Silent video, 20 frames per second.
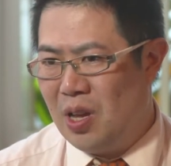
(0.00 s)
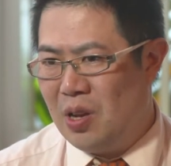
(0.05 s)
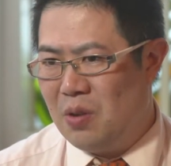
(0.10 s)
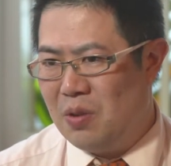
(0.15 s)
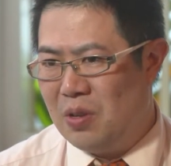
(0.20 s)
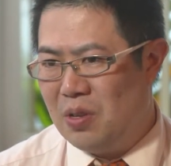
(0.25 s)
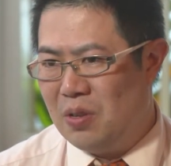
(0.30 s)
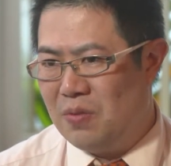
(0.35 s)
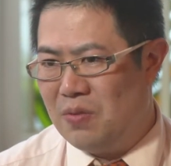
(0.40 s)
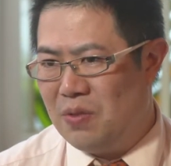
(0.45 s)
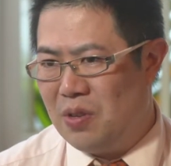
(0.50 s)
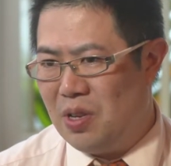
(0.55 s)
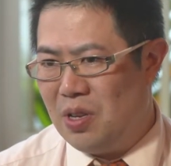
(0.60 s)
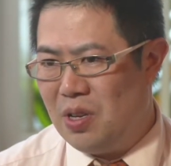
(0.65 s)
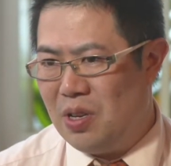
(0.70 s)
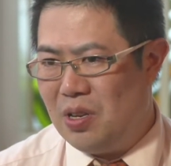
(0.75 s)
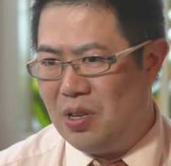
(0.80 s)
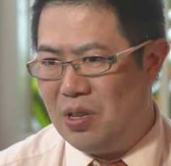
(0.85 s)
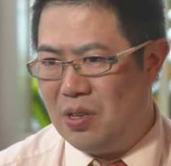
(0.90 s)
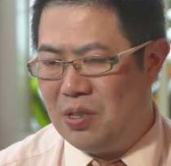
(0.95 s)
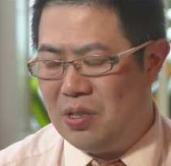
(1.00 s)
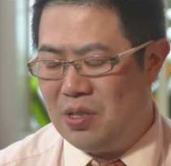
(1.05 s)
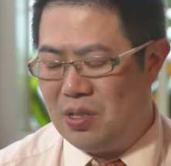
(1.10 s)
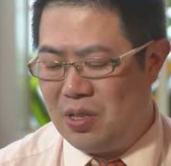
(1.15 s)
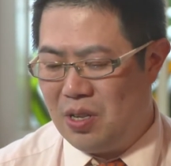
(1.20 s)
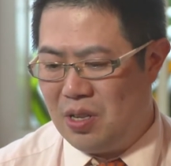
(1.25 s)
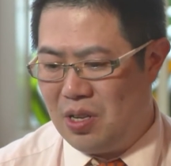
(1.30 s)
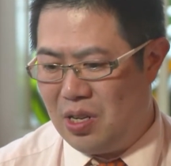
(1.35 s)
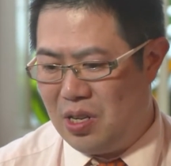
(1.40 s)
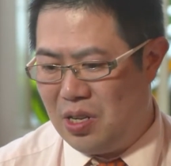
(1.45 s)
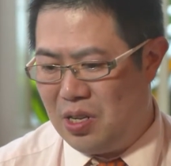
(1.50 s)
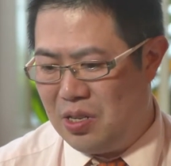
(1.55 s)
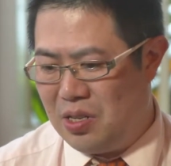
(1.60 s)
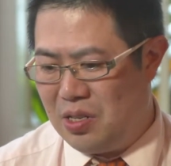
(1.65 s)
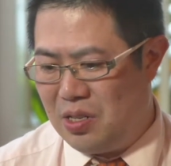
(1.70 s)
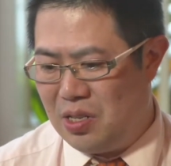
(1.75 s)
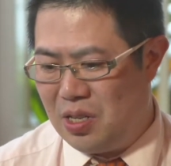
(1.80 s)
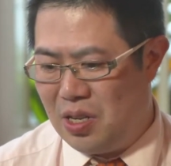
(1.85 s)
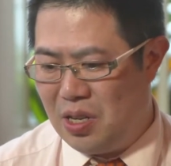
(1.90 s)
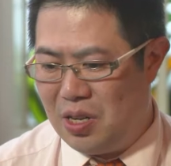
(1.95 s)
One of the side
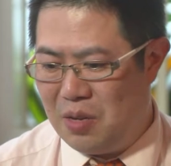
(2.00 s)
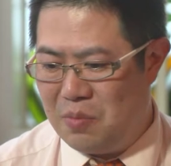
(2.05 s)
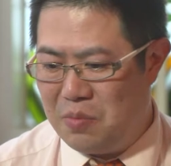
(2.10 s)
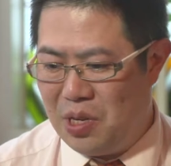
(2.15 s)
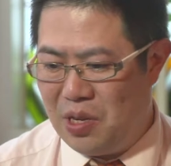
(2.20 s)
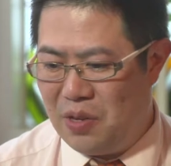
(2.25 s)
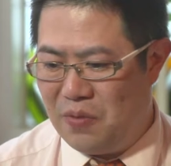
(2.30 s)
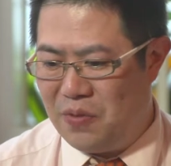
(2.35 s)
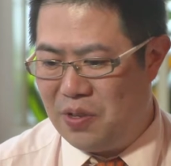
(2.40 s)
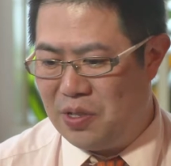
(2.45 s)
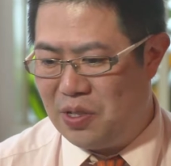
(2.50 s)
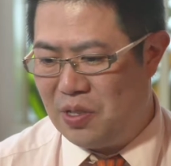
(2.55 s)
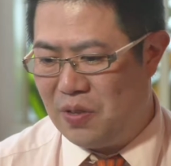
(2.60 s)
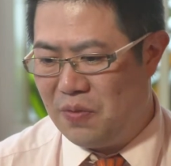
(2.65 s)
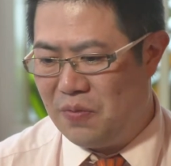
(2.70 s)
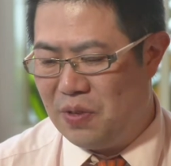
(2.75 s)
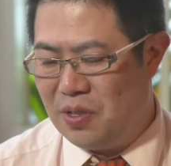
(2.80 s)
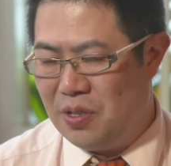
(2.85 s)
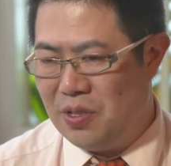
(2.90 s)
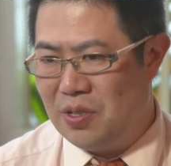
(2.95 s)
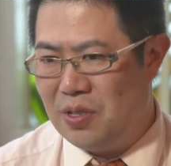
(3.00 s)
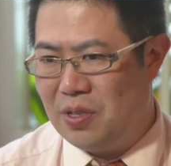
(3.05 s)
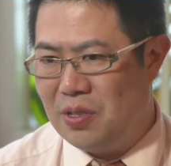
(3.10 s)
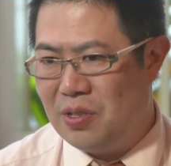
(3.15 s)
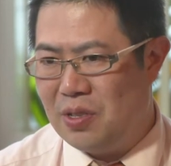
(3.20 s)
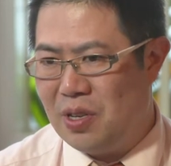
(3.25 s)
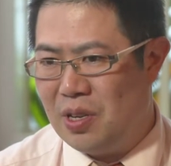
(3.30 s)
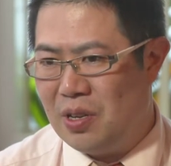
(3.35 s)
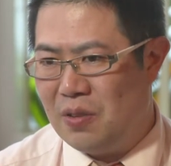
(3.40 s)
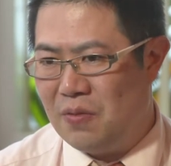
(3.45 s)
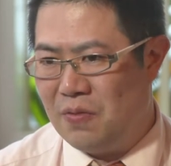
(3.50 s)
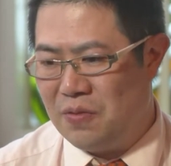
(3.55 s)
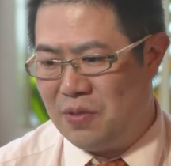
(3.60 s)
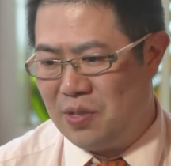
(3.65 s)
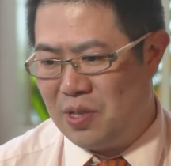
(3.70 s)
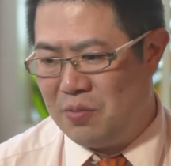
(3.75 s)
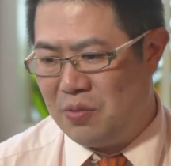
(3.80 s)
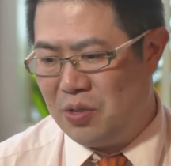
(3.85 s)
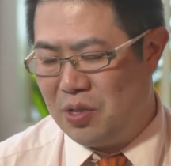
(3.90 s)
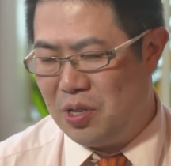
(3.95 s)
benefits of this is that if
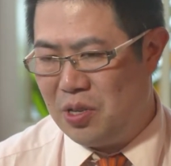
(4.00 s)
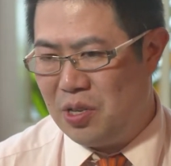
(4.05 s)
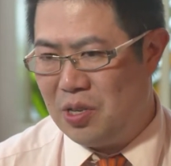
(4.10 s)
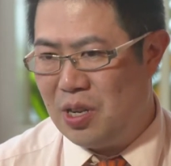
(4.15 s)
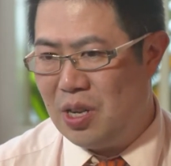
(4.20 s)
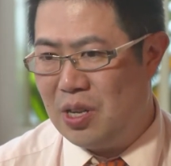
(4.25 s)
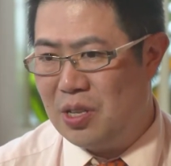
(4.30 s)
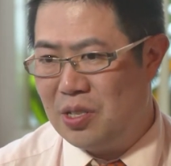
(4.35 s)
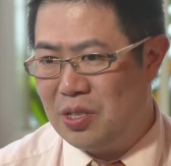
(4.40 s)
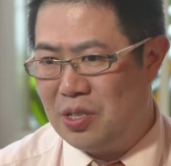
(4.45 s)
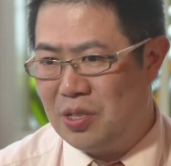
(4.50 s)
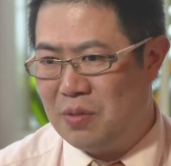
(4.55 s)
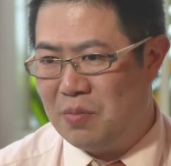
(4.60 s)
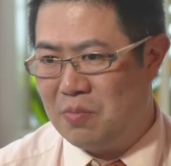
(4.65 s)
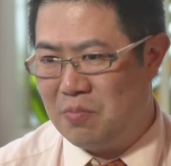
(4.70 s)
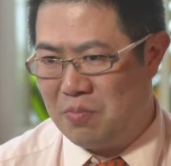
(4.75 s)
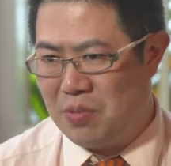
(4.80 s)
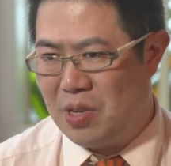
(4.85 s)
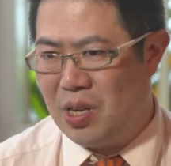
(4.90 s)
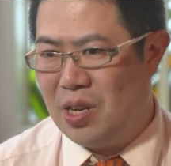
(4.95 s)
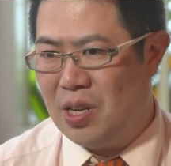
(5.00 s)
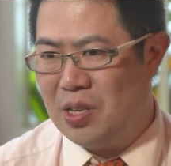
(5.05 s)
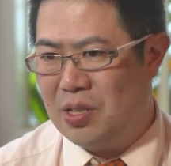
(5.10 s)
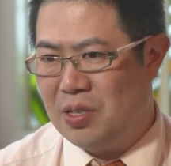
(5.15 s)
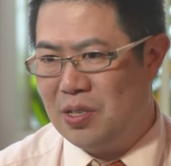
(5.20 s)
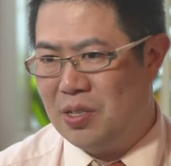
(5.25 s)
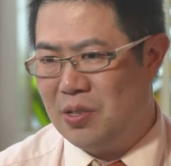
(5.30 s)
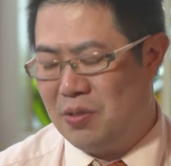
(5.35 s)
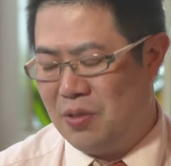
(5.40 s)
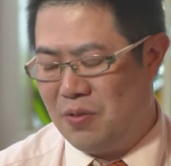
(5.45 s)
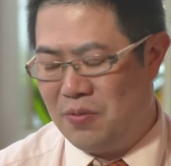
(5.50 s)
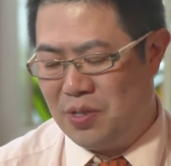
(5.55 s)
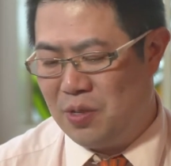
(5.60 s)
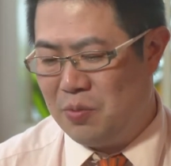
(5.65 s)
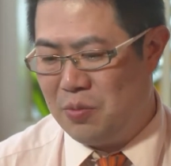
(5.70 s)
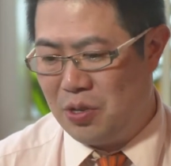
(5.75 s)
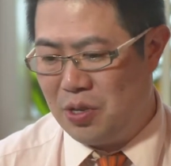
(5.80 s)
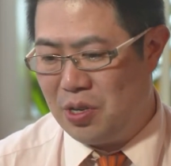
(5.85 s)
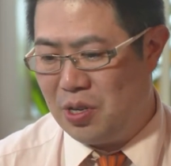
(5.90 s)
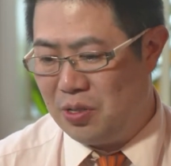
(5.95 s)
somebody does pass, if
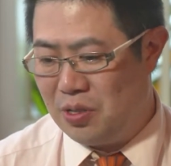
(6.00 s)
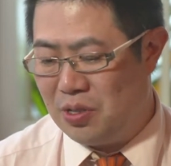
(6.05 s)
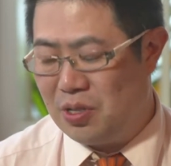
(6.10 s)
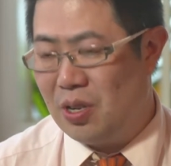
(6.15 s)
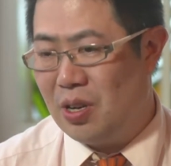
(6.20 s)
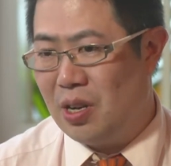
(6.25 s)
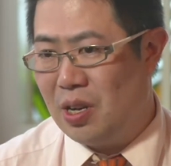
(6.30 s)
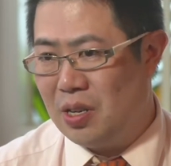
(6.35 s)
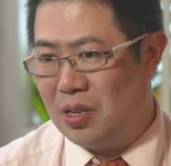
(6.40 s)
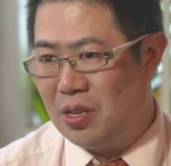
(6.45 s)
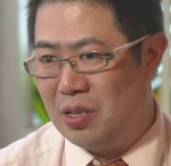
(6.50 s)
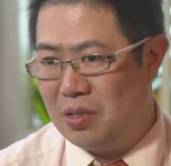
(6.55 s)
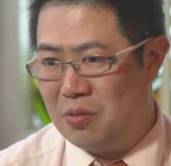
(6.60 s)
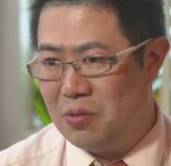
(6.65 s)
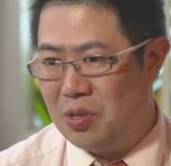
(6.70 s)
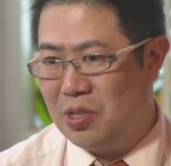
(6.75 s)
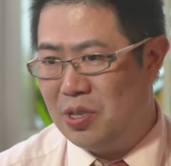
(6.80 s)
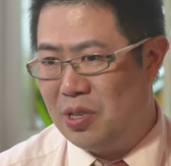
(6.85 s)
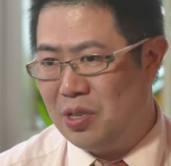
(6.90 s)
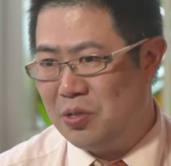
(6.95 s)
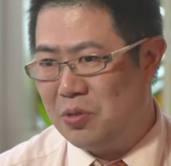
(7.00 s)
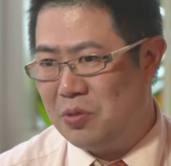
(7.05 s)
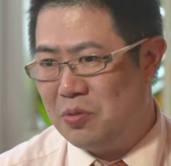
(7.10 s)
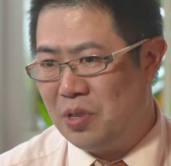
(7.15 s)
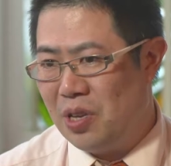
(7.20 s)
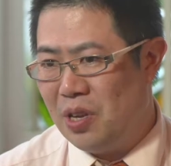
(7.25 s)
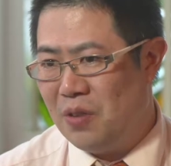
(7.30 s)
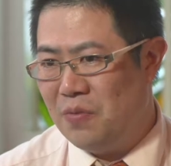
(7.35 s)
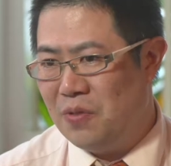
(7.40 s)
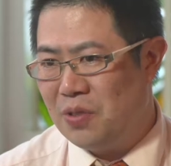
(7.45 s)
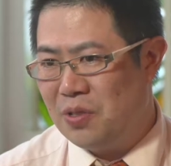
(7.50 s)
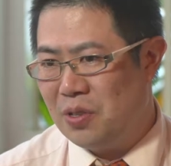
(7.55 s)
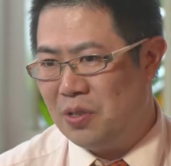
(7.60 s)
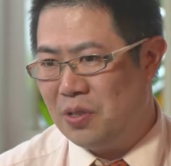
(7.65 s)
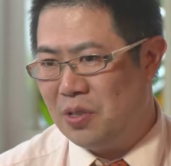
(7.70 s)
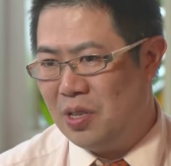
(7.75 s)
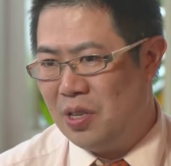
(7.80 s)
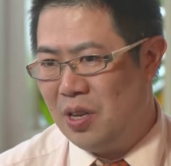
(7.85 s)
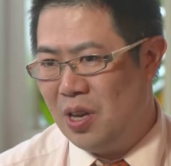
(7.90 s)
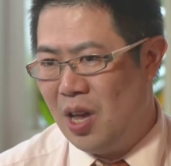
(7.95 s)
somebody does die in a residential care
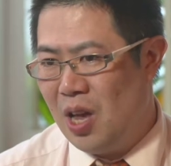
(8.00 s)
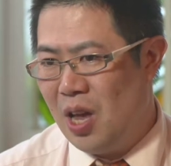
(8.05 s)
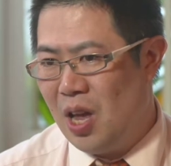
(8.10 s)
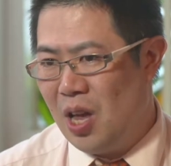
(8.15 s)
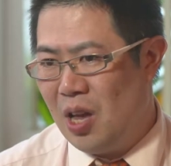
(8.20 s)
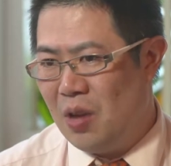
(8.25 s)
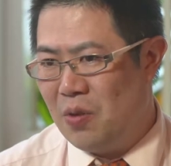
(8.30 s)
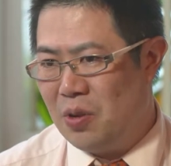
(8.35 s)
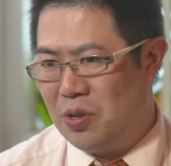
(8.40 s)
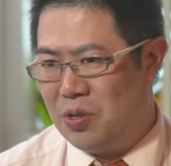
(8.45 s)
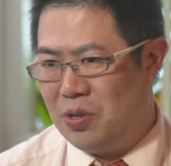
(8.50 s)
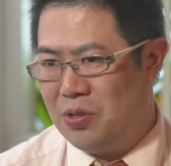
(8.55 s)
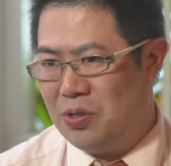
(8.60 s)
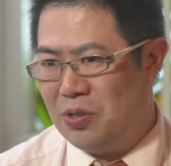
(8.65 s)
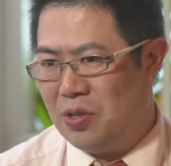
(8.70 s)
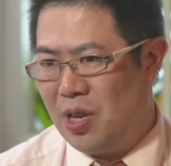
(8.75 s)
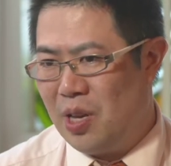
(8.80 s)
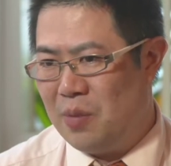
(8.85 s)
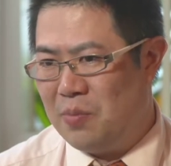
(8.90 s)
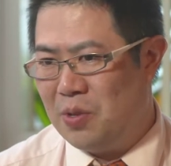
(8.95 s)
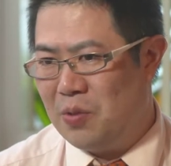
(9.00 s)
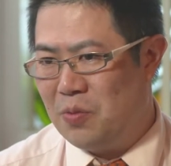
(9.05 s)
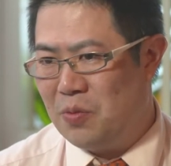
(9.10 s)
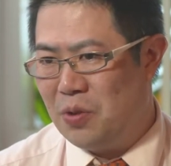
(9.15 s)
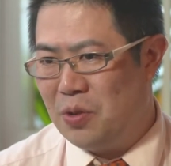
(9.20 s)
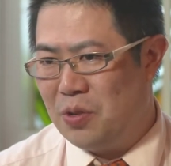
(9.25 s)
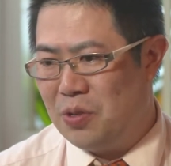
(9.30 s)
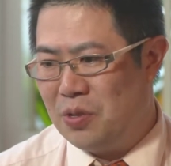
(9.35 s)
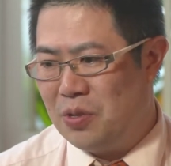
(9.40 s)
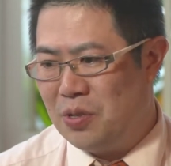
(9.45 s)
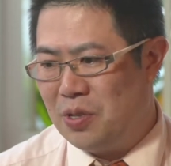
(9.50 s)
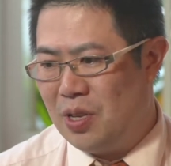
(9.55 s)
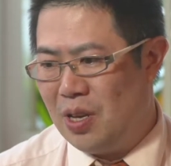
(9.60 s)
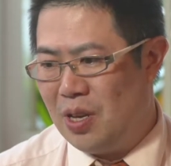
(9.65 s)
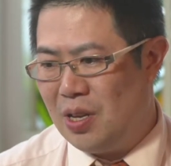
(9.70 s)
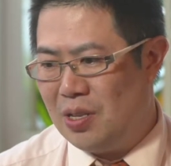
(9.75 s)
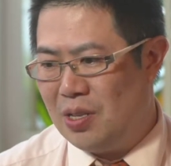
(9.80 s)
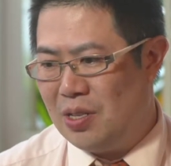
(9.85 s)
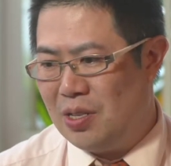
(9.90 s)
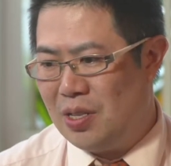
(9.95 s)
facility, what used to happen was
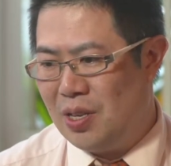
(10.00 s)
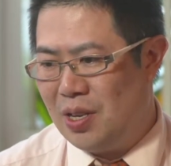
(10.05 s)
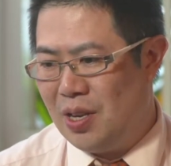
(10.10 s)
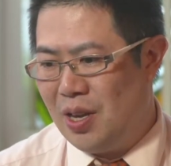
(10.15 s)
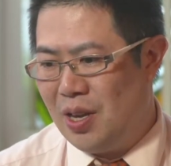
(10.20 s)
that